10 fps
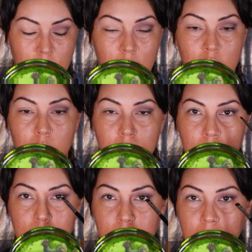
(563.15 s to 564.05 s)
I don't want
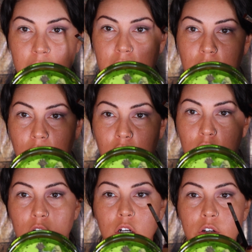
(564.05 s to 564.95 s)
to create a
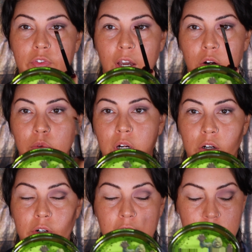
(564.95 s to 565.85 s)
curve. I don't want
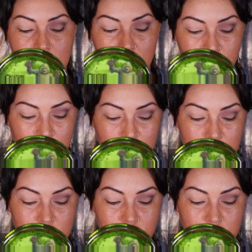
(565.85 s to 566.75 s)
to create a downward.
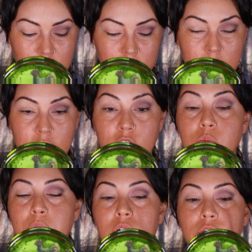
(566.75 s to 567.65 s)
I just want to create this
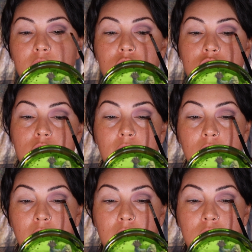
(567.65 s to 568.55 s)
perfect straight
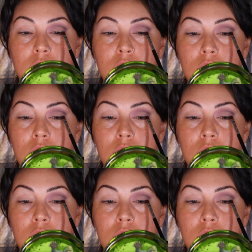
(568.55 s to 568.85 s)
line.